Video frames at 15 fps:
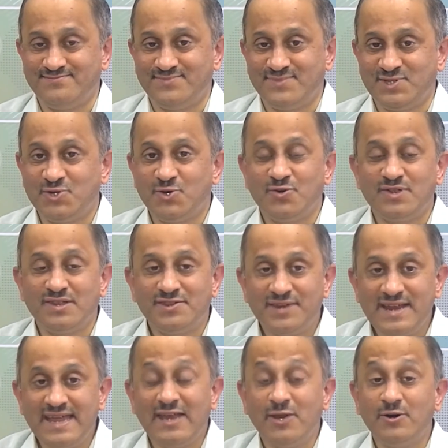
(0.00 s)
So,
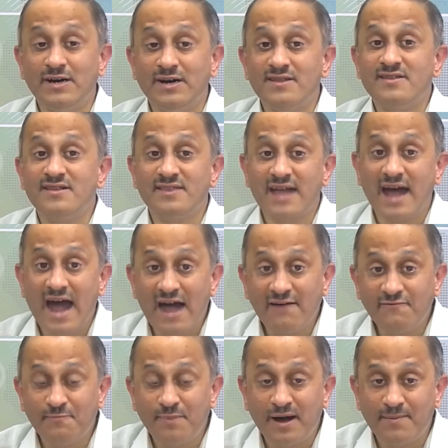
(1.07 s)
3 kilohertz is the
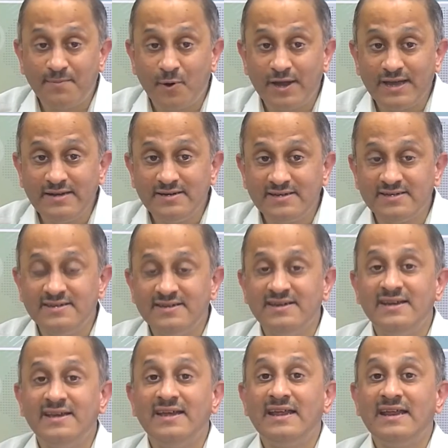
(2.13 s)
half power point,
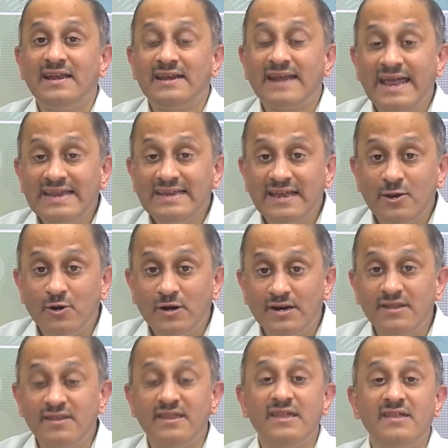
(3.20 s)
9
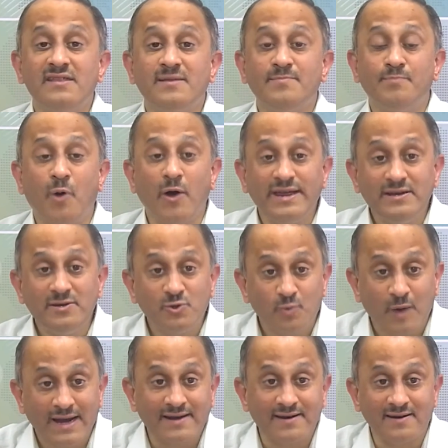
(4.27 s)
kilohertz is the
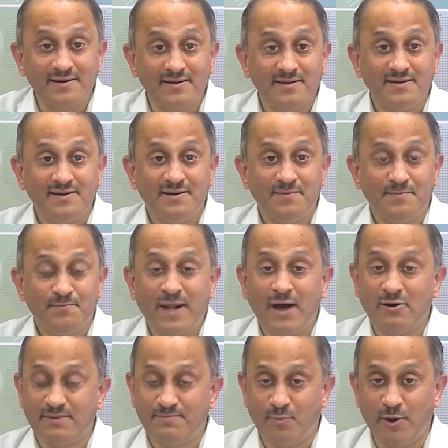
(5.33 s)
0.1
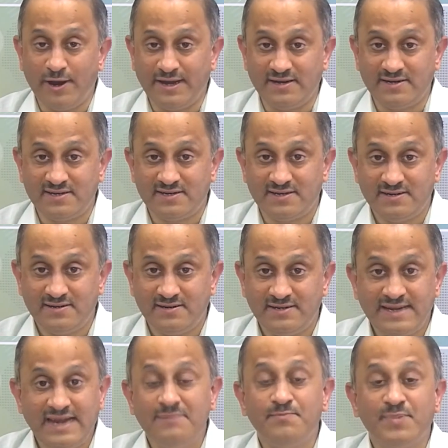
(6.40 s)
power point,
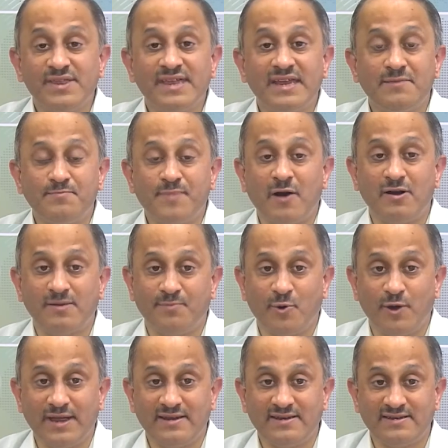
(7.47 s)
10% power
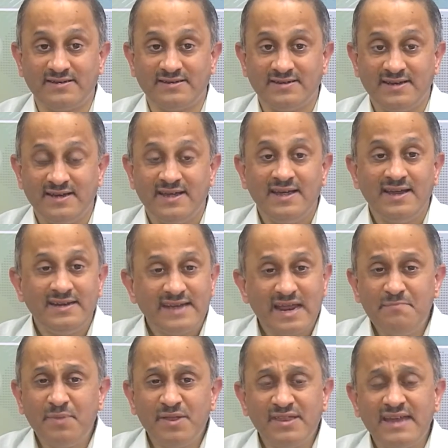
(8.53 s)
point.
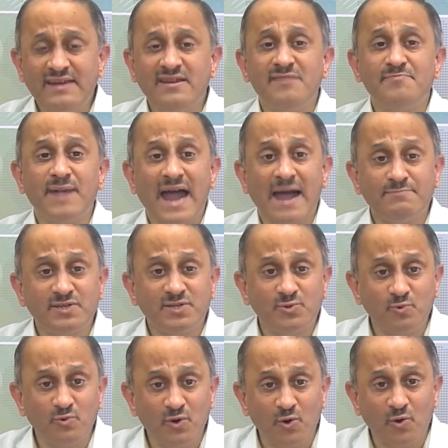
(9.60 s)
10% is perhaps
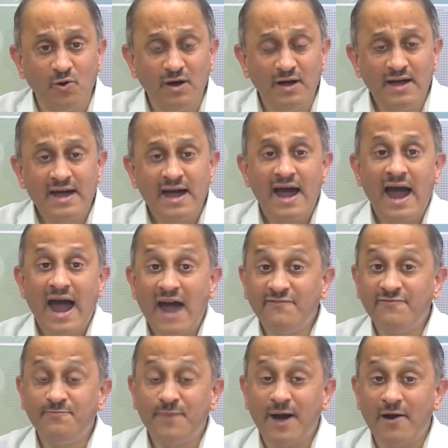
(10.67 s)
too low,
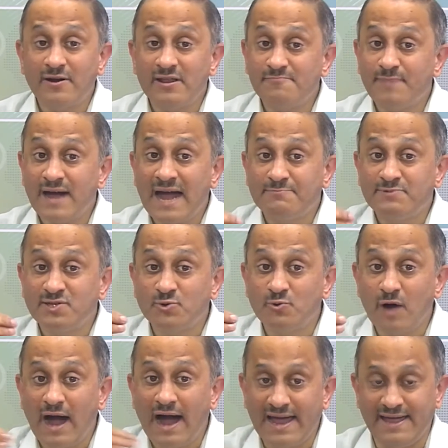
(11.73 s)
half power is perhaps too
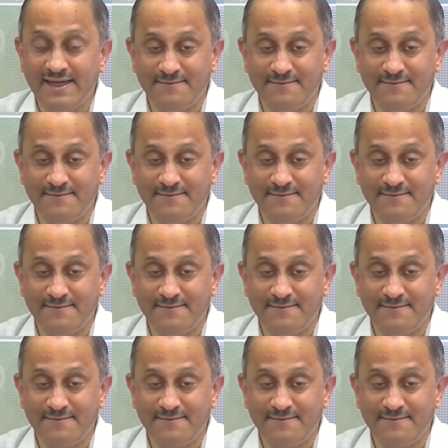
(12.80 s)
high.